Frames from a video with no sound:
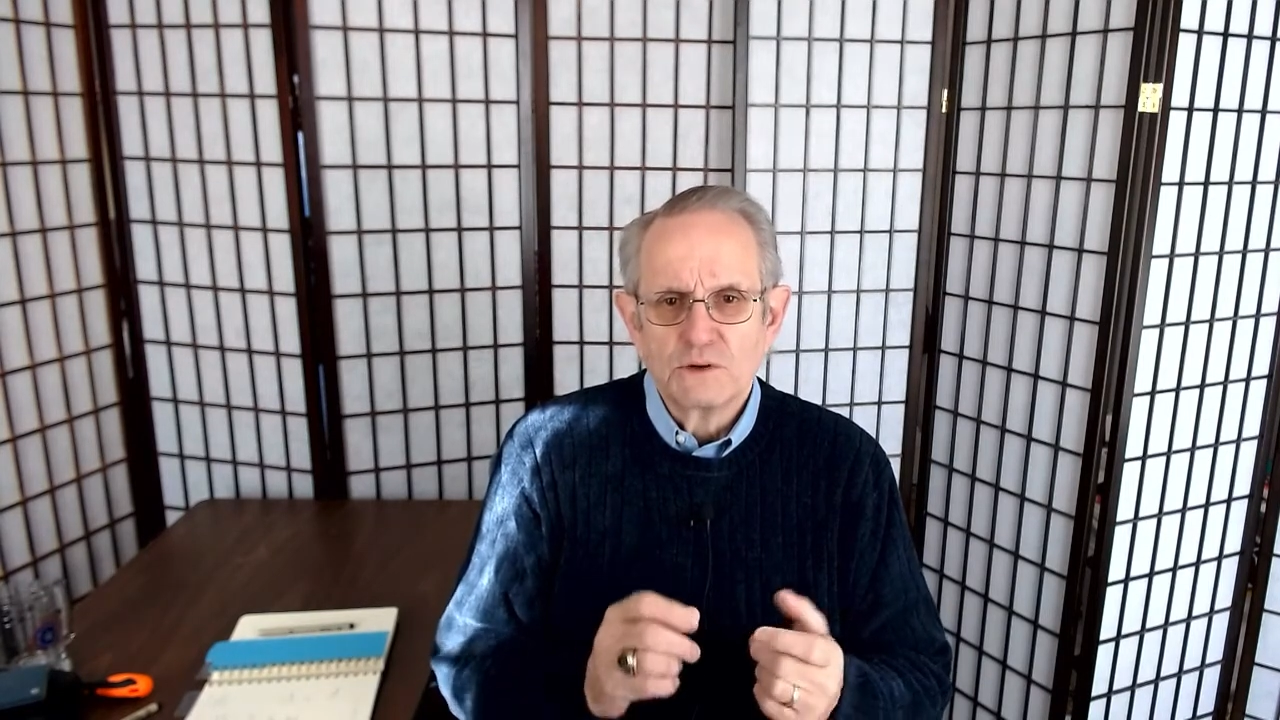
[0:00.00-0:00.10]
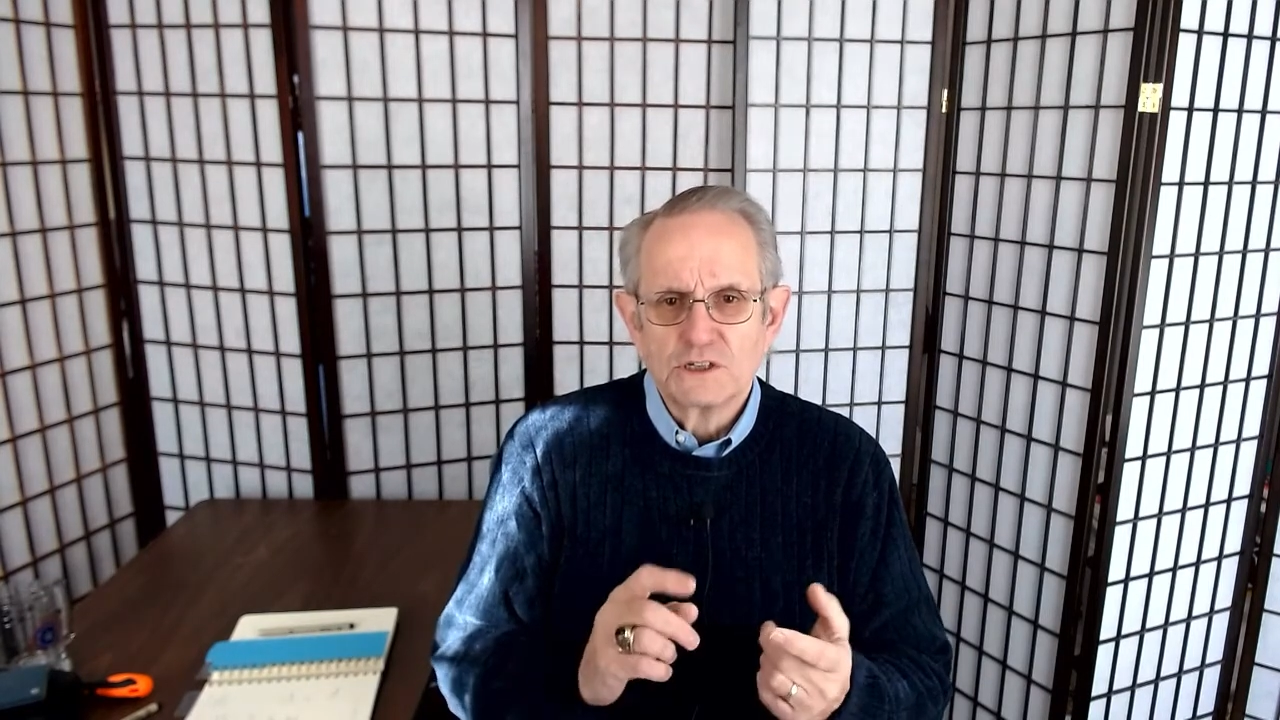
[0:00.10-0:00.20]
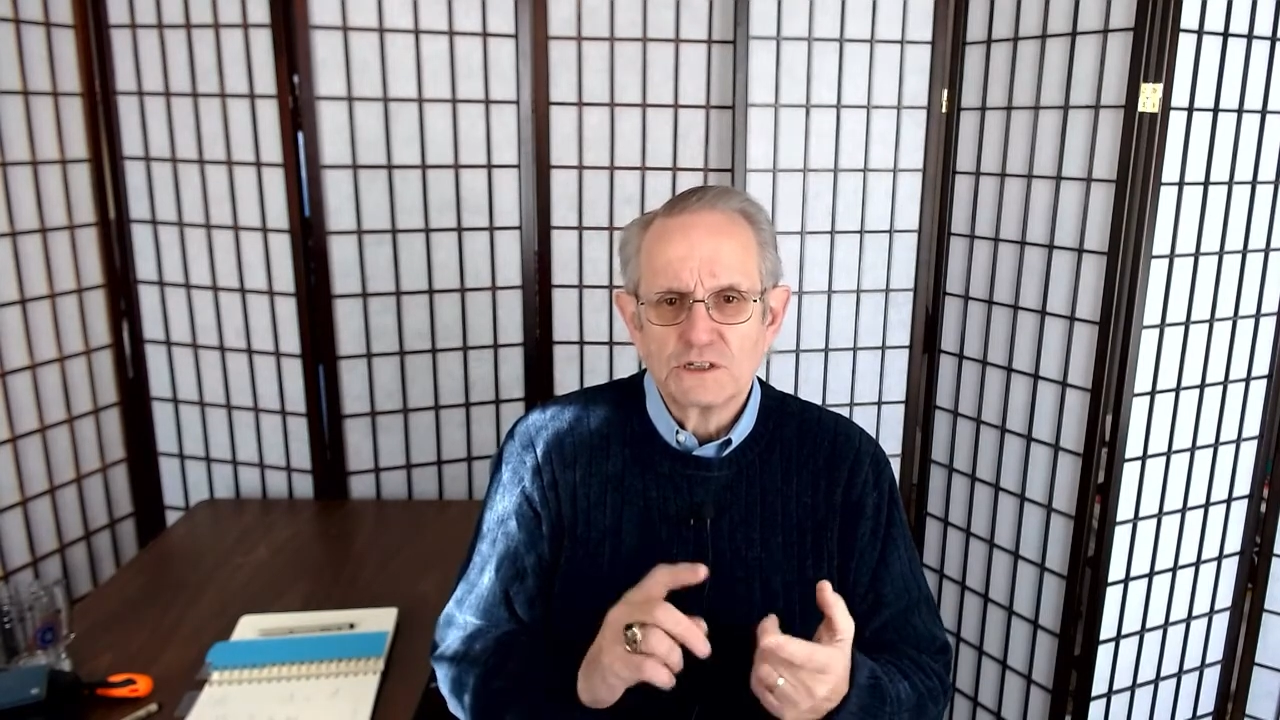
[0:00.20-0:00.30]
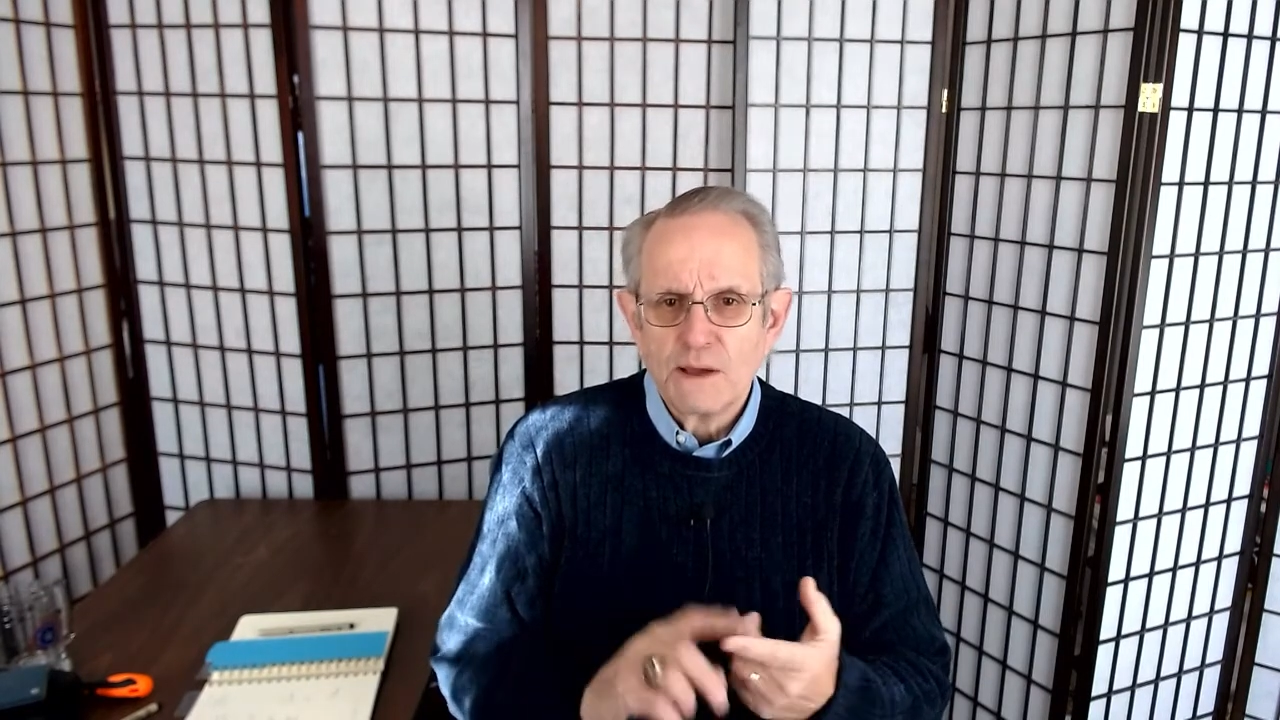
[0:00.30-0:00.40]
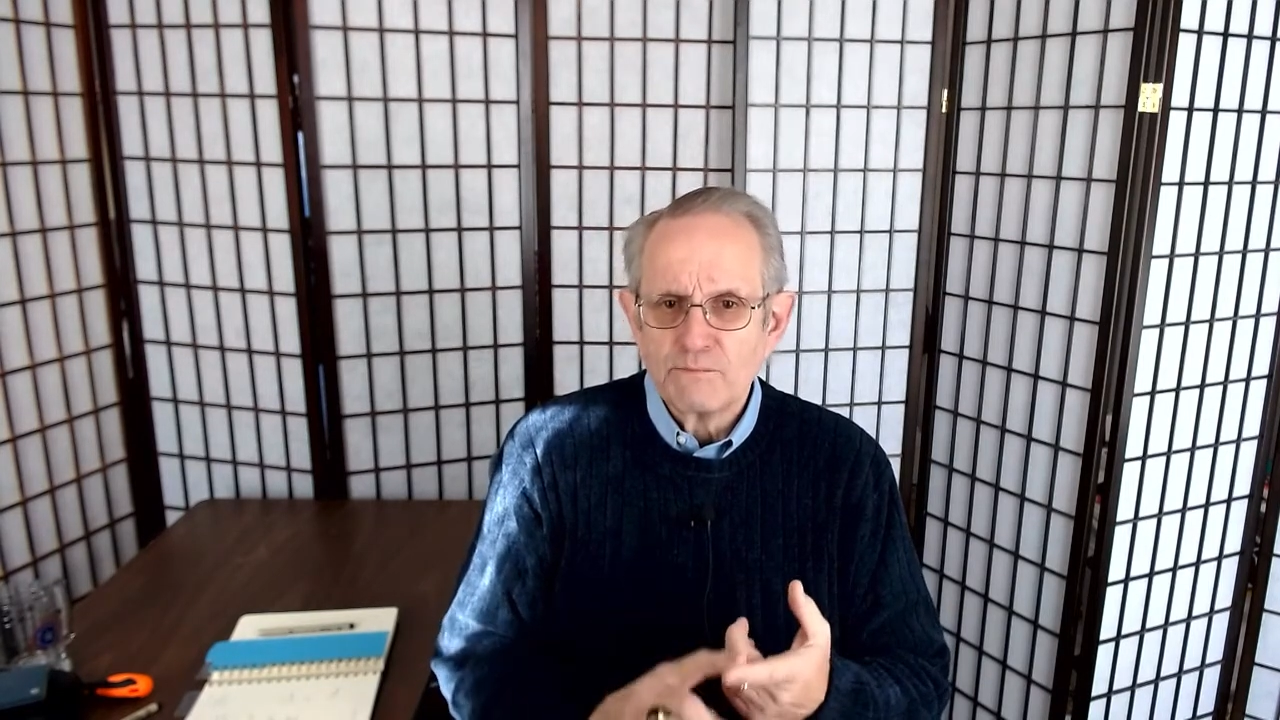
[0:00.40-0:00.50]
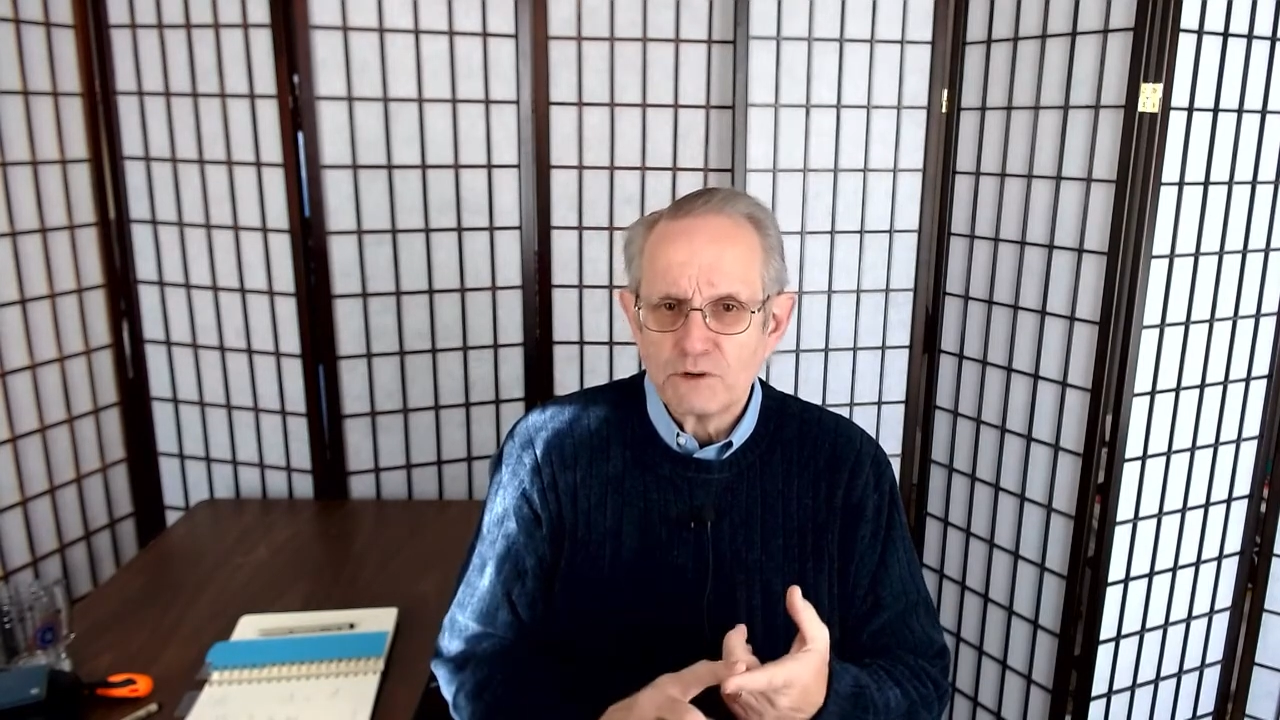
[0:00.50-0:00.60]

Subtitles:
accept